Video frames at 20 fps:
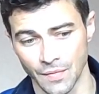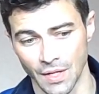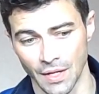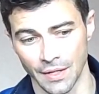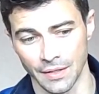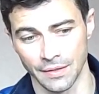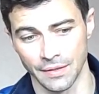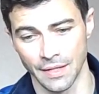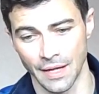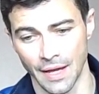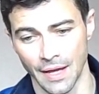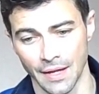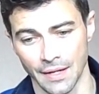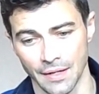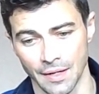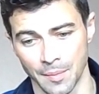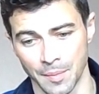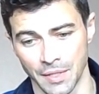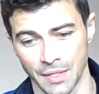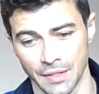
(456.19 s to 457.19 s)
And
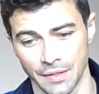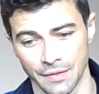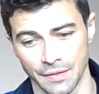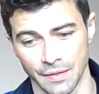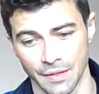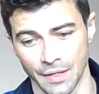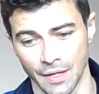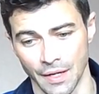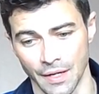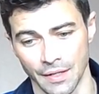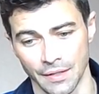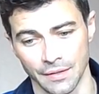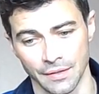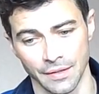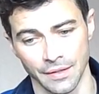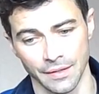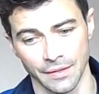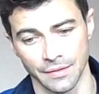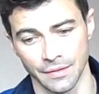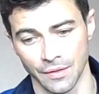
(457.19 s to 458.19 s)
that, I mean, is again,
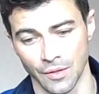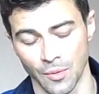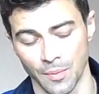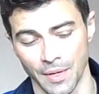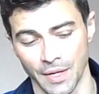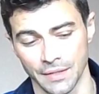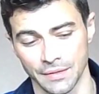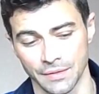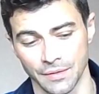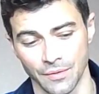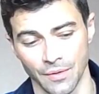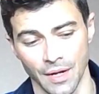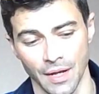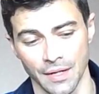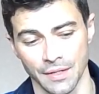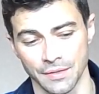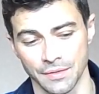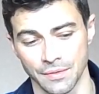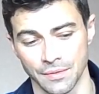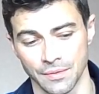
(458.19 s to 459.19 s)
like, to go back to
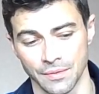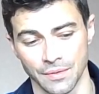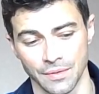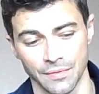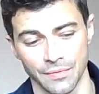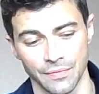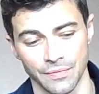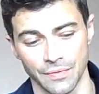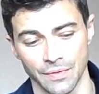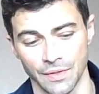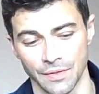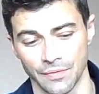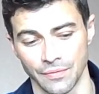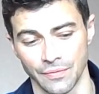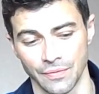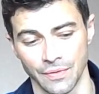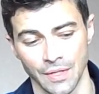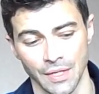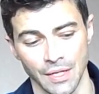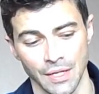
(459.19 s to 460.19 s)
gratitude. If
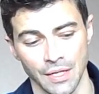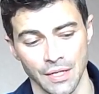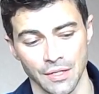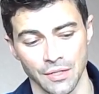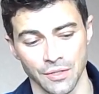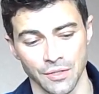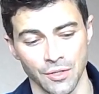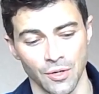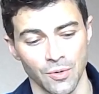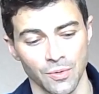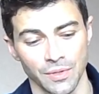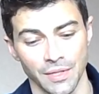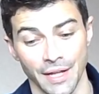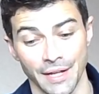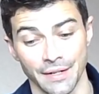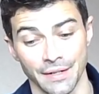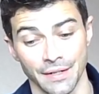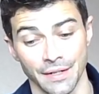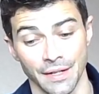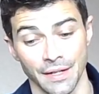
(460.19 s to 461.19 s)
you don't
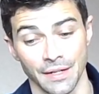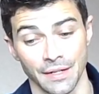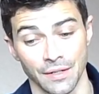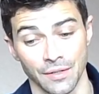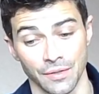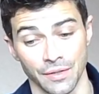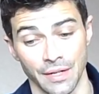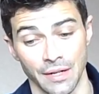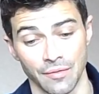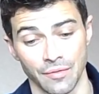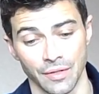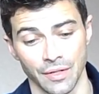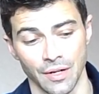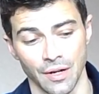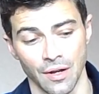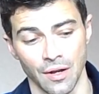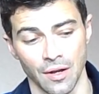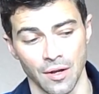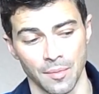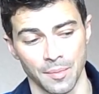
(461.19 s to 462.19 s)
let it in, it'll never
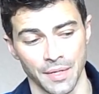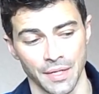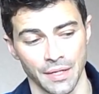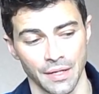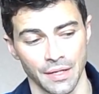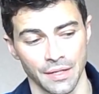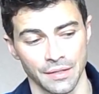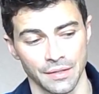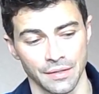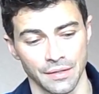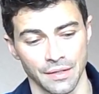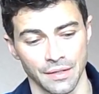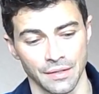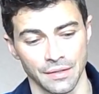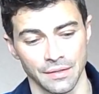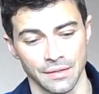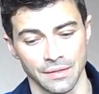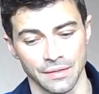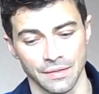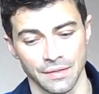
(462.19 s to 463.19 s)
come. And
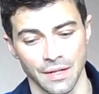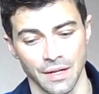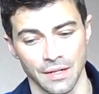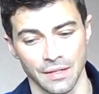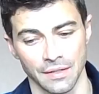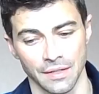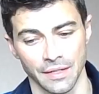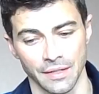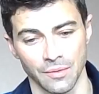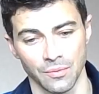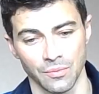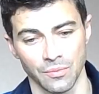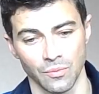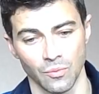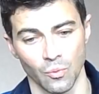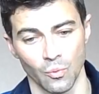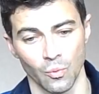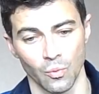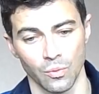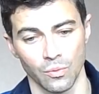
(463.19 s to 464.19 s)
it's kind of like
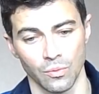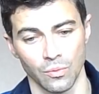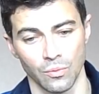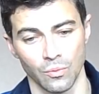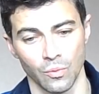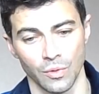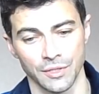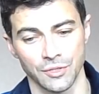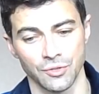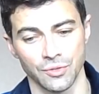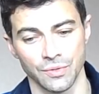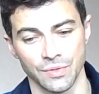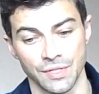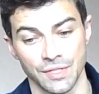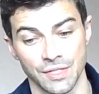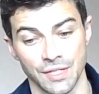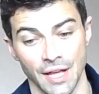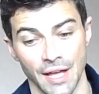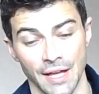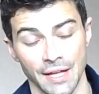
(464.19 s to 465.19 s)
what you
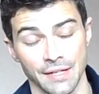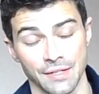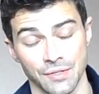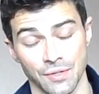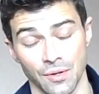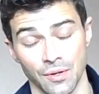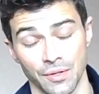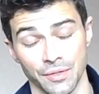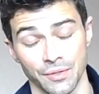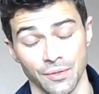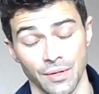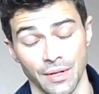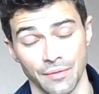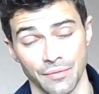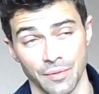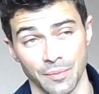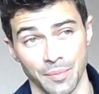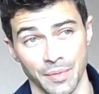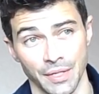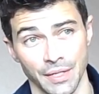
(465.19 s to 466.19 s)
say is all you'll ever
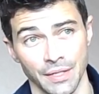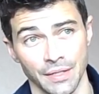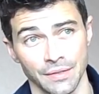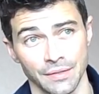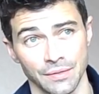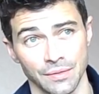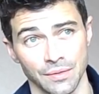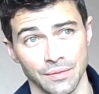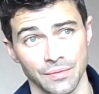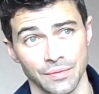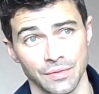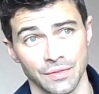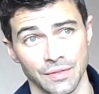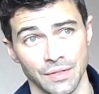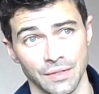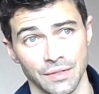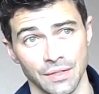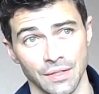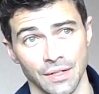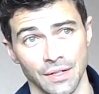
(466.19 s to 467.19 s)
be. So if you sit